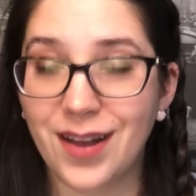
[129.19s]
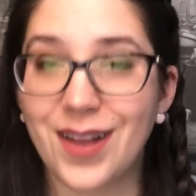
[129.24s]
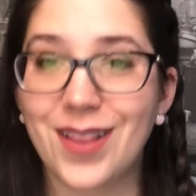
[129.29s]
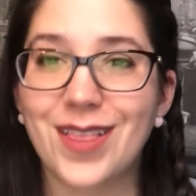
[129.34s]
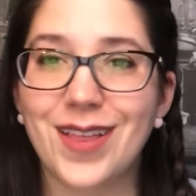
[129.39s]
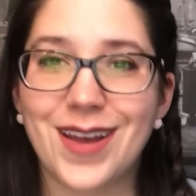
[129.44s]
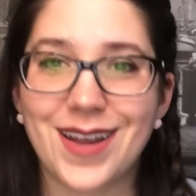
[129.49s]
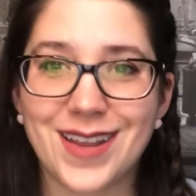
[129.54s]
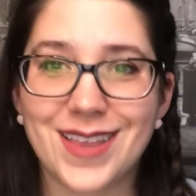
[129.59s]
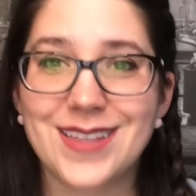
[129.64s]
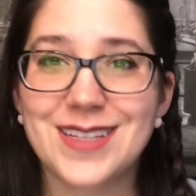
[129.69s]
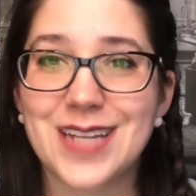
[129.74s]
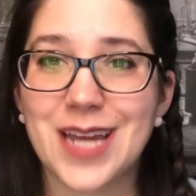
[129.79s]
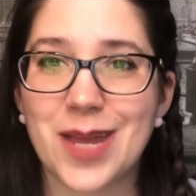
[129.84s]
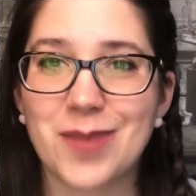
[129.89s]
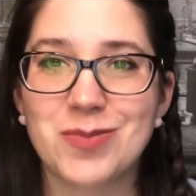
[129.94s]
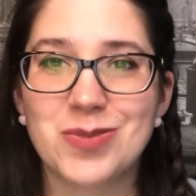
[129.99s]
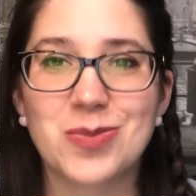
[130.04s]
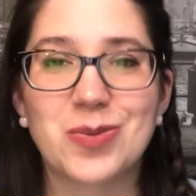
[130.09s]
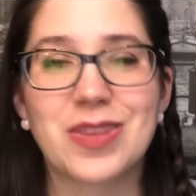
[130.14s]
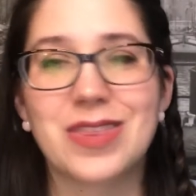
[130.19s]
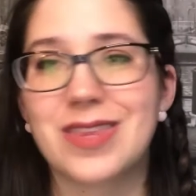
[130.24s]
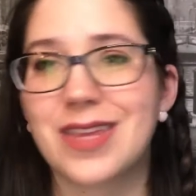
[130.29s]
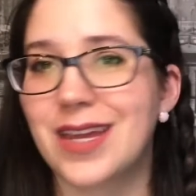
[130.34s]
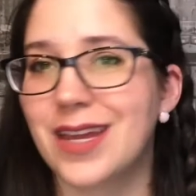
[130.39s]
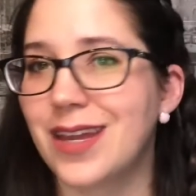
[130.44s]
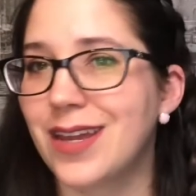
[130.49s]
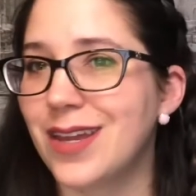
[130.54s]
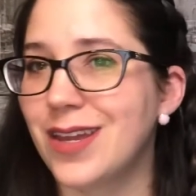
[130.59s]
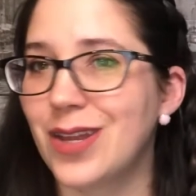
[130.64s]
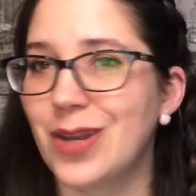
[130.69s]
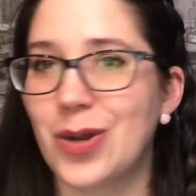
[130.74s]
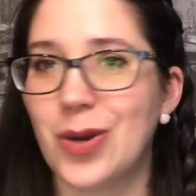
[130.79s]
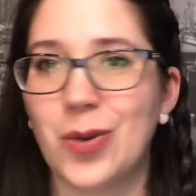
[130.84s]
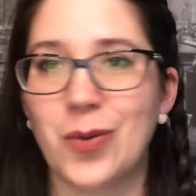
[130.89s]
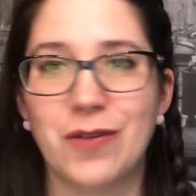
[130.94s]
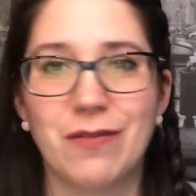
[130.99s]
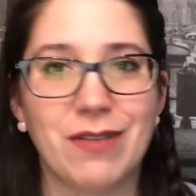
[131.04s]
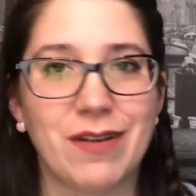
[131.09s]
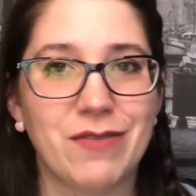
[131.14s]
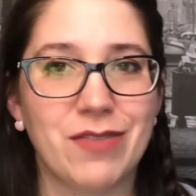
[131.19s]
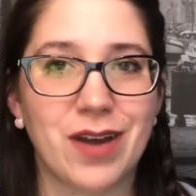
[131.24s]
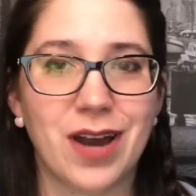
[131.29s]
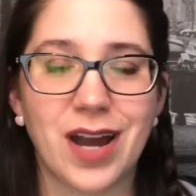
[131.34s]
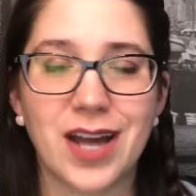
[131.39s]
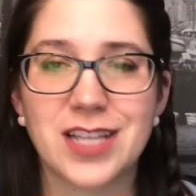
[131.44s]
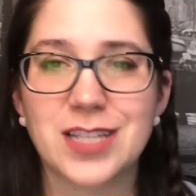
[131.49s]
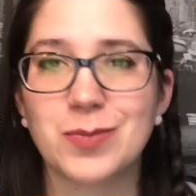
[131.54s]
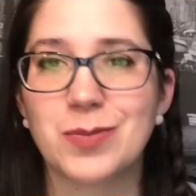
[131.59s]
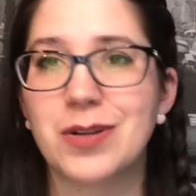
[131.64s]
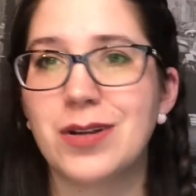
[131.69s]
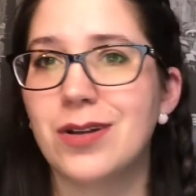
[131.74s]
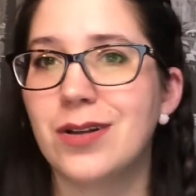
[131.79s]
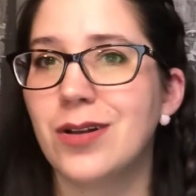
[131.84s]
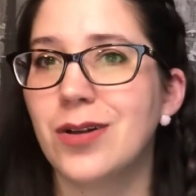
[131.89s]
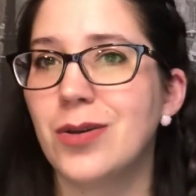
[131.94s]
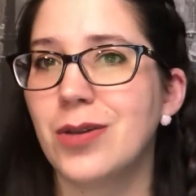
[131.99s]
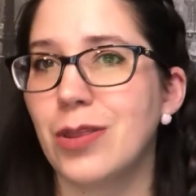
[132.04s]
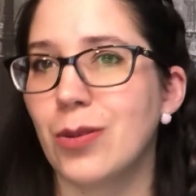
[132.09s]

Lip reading: A lot of the times we think, we've left the hospital,